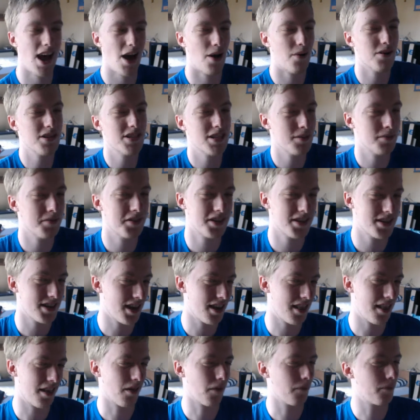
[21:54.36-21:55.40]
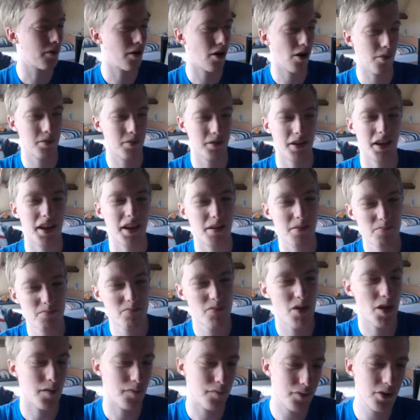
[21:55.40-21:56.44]
I was able to say that I'll probably
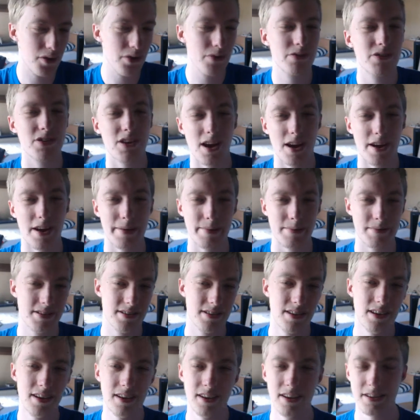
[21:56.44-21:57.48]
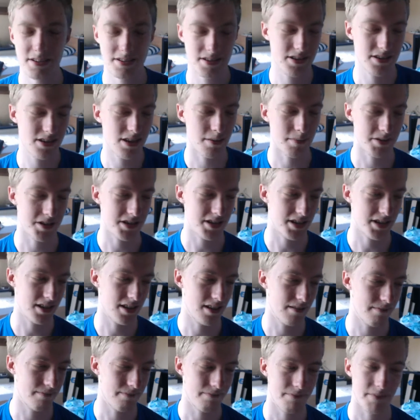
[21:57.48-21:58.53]
a few times just come and see
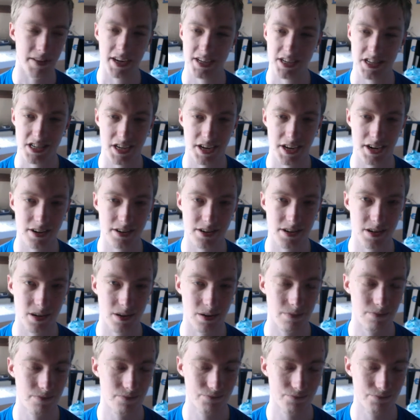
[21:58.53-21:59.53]
them next year. So